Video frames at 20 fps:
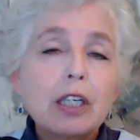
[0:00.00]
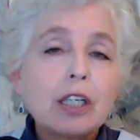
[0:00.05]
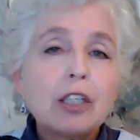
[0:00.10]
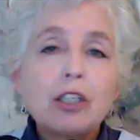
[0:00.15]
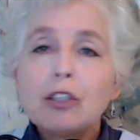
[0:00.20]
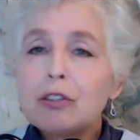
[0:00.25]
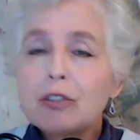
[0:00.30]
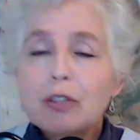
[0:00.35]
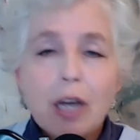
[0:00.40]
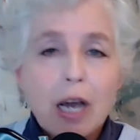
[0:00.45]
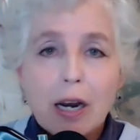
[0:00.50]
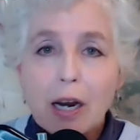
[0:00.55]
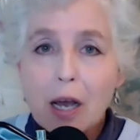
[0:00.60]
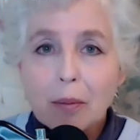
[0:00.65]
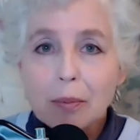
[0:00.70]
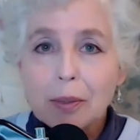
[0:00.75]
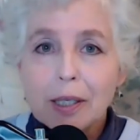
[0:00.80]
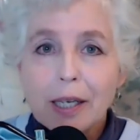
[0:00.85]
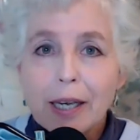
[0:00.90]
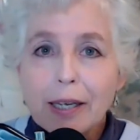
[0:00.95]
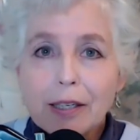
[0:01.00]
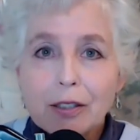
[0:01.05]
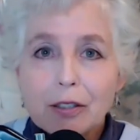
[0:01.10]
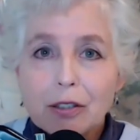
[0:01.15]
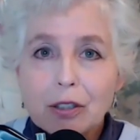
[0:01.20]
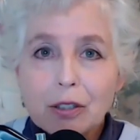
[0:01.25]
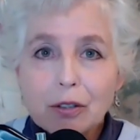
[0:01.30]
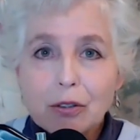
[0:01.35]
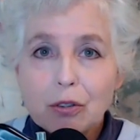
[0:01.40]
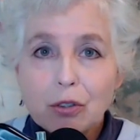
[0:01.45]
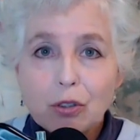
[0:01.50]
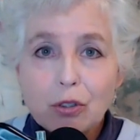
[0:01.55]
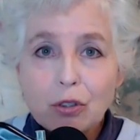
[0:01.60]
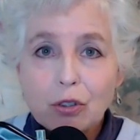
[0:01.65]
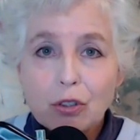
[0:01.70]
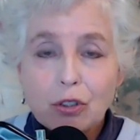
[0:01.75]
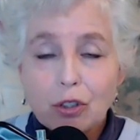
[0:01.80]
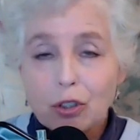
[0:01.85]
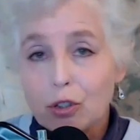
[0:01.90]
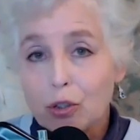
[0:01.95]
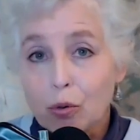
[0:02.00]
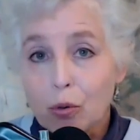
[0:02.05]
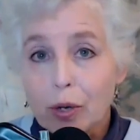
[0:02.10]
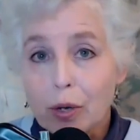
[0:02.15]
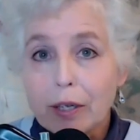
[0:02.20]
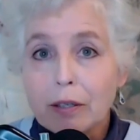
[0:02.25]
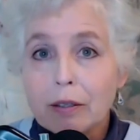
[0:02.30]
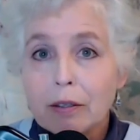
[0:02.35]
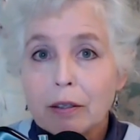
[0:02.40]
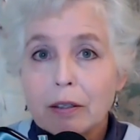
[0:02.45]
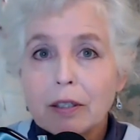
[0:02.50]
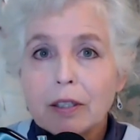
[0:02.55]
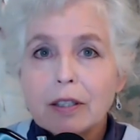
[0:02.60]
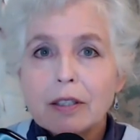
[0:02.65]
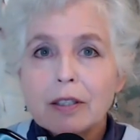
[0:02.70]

you're not obligated to join